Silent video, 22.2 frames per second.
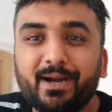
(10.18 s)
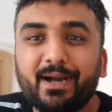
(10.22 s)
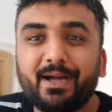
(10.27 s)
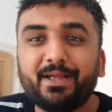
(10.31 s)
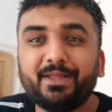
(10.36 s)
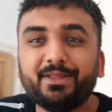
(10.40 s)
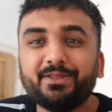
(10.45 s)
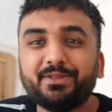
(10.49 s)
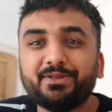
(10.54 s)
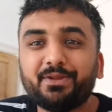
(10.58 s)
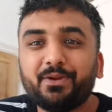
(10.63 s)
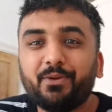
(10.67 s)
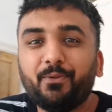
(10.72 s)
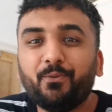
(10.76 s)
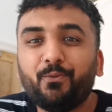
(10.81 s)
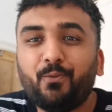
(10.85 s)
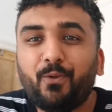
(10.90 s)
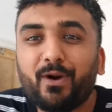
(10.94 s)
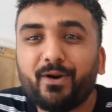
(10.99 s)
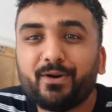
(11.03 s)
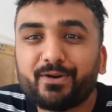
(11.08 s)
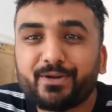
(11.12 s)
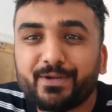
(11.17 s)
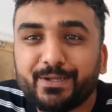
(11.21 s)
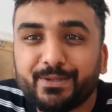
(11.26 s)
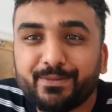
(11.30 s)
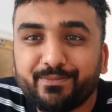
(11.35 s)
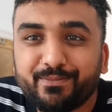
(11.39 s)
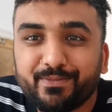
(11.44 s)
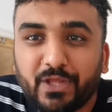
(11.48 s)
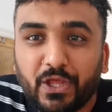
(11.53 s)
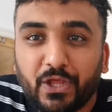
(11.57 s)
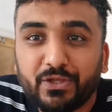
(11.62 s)
and
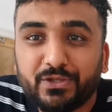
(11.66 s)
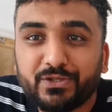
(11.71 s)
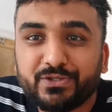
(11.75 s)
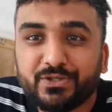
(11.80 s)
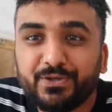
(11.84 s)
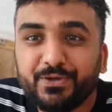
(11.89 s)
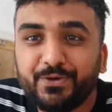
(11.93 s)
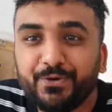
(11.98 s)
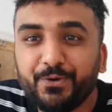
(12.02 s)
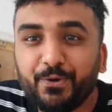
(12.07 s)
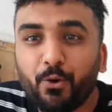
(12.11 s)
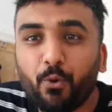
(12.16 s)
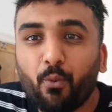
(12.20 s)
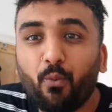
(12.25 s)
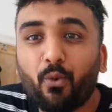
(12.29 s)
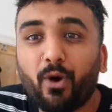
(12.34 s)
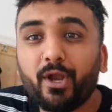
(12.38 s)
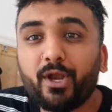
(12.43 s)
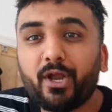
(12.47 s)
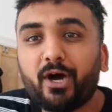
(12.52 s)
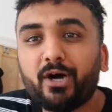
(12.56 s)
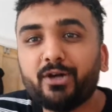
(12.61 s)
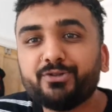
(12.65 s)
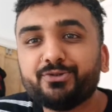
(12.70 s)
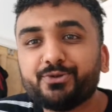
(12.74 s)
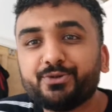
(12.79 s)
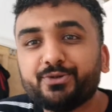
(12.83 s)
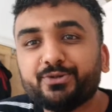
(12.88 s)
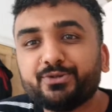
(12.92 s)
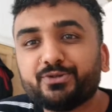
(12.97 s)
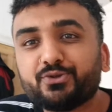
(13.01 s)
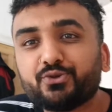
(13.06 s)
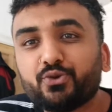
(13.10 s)
welcome to
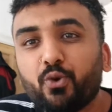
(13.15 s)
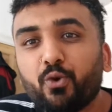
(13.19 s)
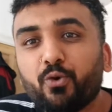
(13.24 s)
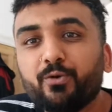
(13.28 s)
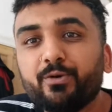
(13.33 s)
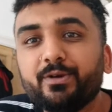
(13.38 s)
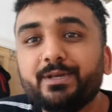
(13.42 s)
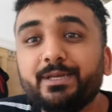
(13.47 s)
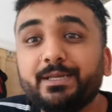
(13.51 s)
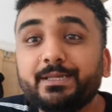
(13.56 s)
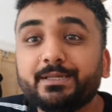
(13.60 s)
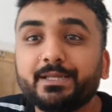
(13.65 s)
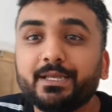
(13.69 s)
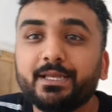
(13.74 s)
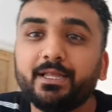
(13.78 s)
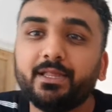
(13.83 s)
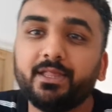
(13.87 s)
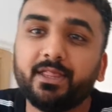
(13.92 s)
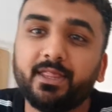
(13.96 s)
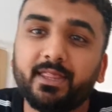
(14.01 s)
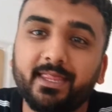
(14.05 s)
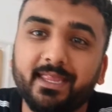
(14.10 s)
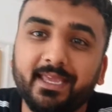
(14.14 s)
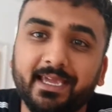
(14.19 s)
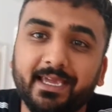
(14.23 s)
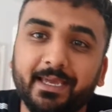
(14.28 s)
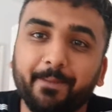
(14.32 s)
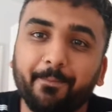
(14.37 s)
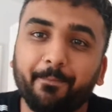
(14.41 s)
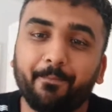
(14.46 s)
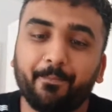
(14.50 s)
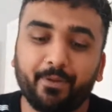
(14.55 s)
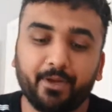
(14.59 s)
100 Stories Deep.
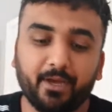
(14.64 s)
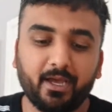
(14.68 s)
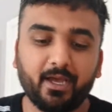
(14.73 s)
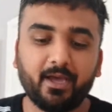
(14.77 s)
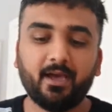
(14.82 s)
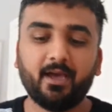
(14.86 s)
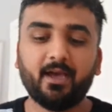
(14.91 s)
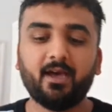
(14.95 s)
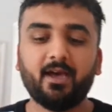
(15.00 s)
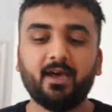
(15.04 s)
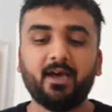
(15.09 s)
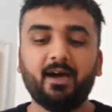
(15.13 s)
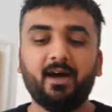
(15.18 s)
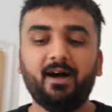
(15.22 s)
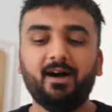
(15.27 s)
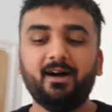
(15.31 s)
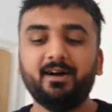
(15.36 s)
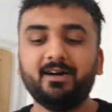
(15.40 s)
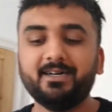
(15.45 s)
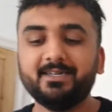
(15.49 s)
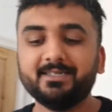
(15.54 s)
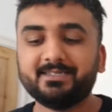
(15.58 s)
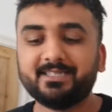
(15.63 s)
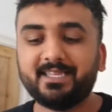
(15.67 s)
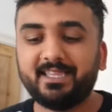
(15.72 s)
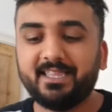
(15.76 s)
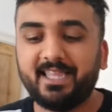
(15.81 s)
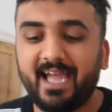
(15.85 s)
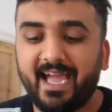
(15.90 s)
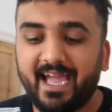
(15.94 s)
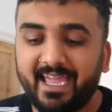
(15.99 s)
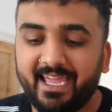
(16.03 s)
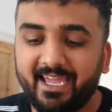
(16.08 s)

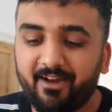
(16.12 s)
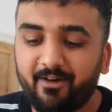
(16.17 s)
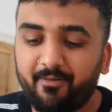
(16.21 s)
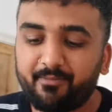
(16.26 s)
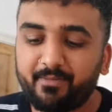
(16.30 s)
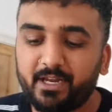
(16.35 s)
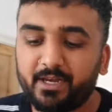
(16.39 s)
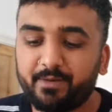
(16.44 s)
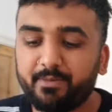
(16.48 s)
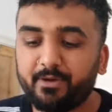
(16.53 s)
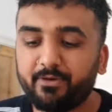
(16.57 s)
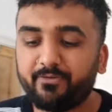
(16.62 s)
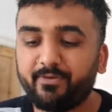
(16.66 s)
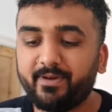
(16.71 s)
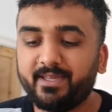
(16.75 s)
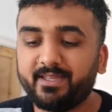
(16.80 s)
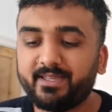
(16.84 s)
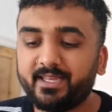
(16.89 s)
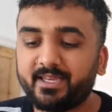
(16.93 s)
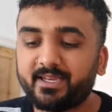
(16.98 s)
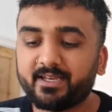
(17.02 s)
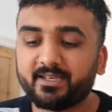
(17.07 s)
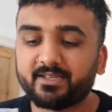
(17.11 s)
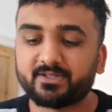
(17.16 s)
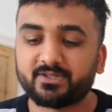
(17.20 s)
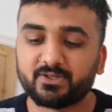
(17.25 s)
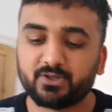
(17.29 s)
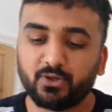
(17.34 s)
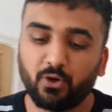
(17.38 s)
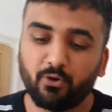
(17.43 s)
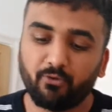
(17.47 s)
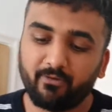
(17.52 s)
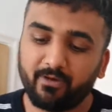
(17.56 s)
Today I'm going to be reading a
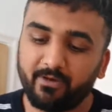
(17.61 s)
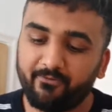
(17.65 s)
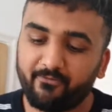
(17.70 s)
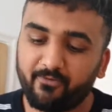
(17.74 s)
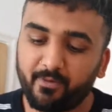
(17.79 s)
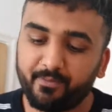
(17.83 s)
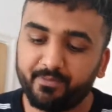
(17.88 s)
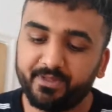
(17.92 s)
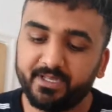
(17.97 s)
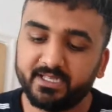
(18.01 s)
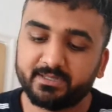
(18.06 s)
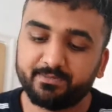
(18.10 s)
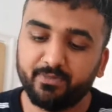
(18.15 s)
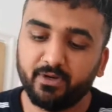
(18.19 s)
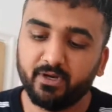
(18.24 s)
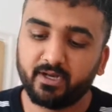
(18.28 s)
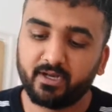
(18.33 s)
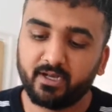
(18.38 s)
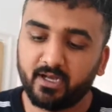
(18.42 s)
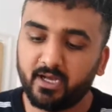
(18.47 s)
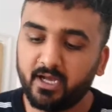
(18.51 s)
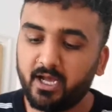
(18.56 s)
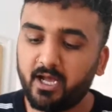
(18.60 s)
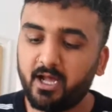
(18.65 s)
story from this book,